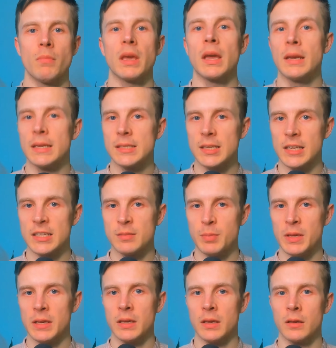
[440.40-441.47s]
Mechanistically
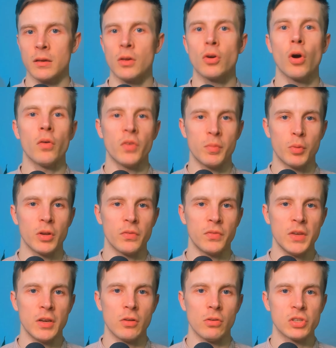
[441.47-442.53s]
speaking, coffee
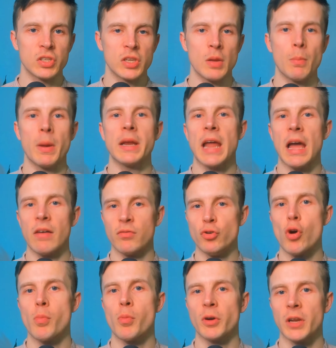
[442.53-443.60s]
polyphenols might have
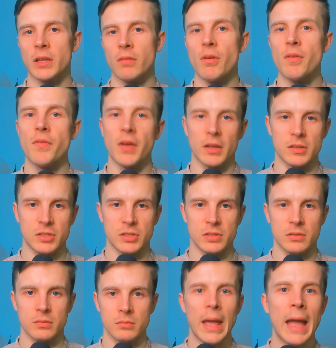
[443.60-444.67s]
neuroprotective
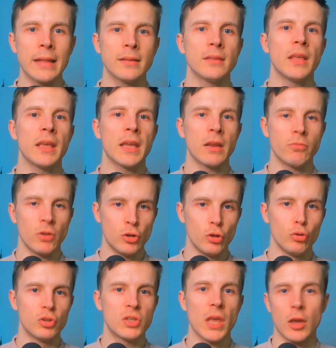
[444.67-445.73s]
effects, and they can
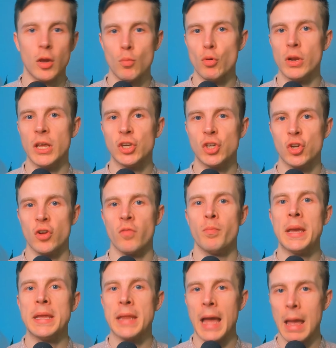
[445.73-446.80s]
reduce the accumulation of
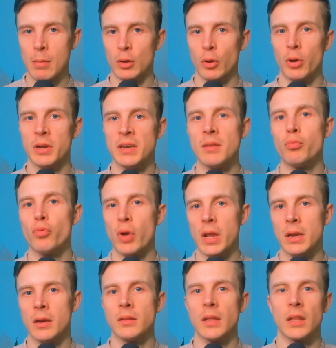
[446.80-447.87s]
beta amyloid in the
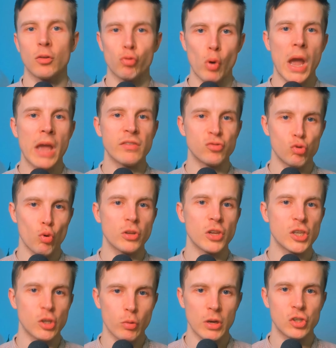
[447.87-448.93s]
brain that drives
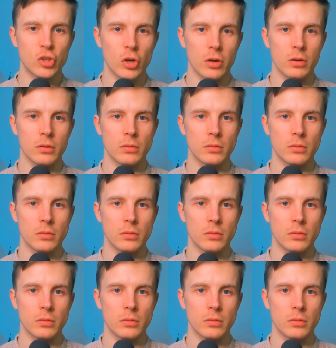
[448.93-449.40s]
neurodegeneration.